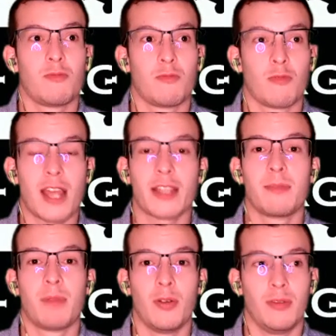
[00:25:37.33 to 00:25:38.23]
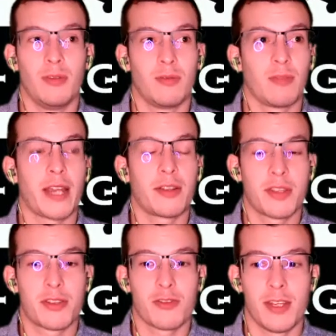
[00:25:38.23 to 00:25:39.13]
rock the boat, rattle the
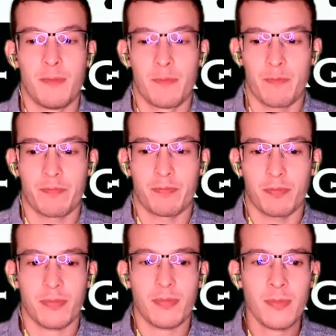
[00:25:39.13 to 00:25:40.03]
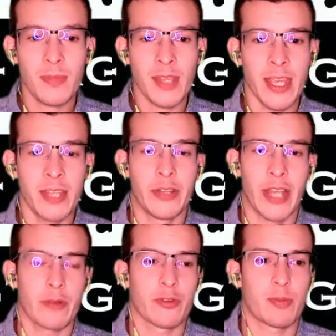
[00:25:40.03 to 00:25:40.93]
tree. And you got
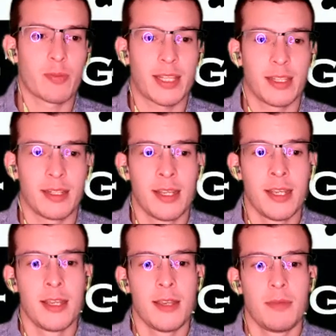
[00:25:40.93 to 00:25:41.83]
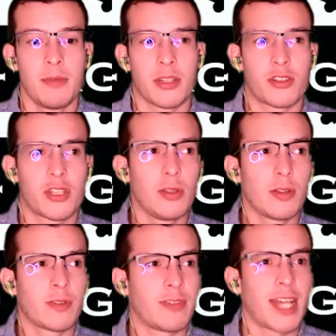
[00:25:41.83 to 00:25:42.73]
to respect it because she
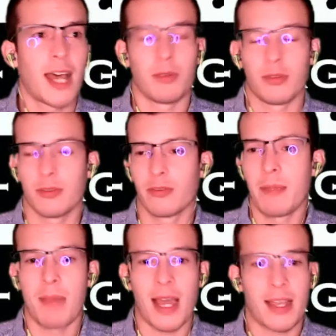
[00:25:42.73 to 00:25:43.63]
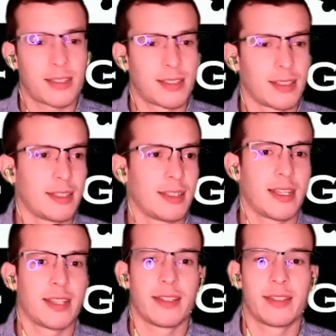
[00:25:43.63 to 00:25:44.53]
looked phenomenal. Great boxing,
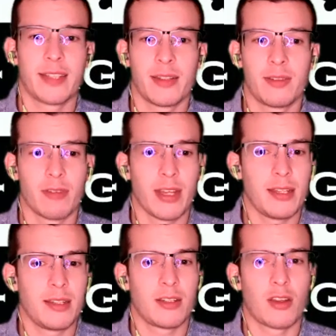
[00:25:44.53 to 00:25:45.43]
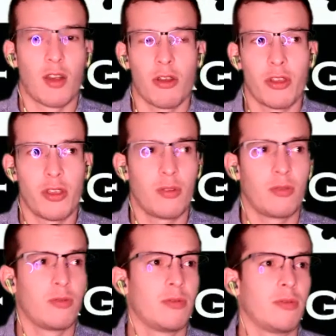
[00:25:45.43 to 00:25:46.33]
as I said, great
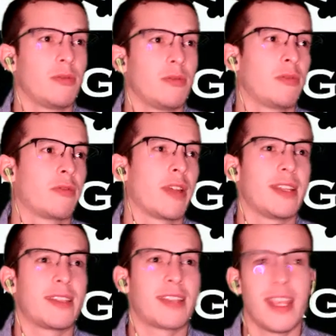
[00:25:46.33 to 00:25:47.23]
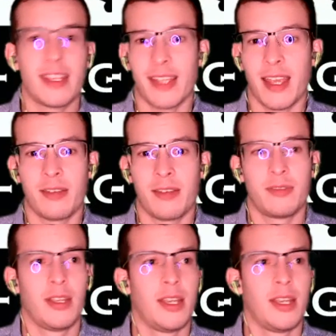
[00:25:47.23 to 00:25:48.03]
cardio, great takedown